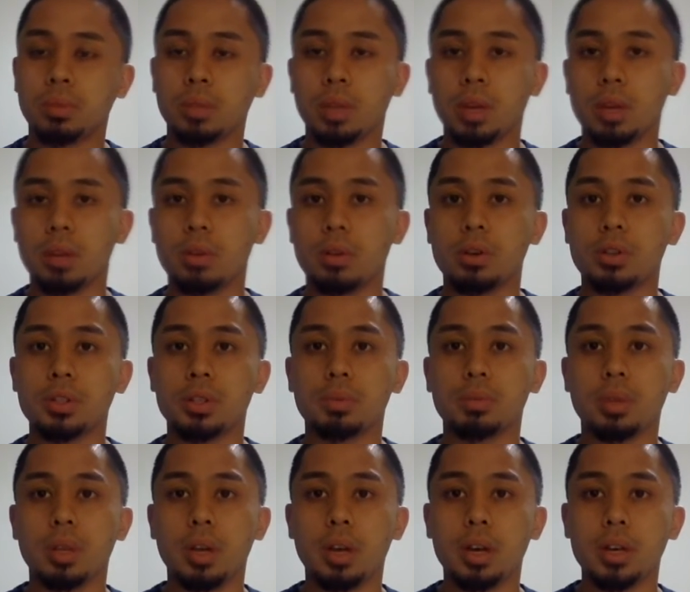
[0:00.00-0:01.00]
gather our
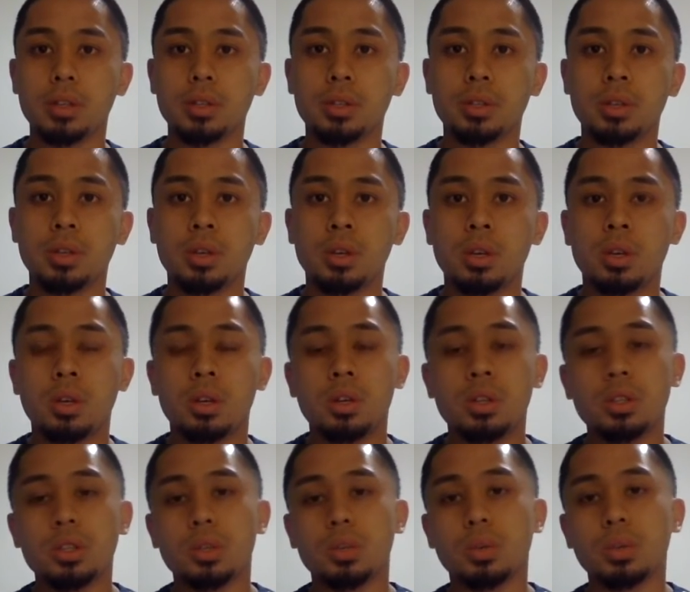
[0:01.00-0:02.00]
supplies.
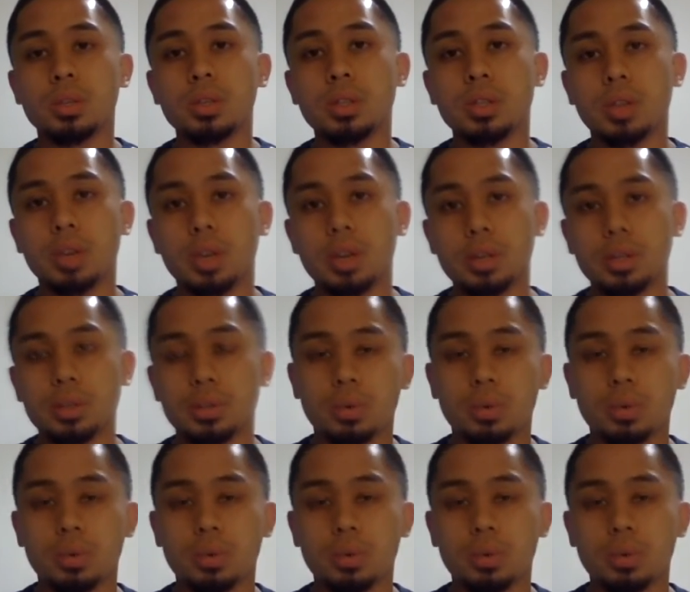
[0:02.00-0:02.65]
So in this case,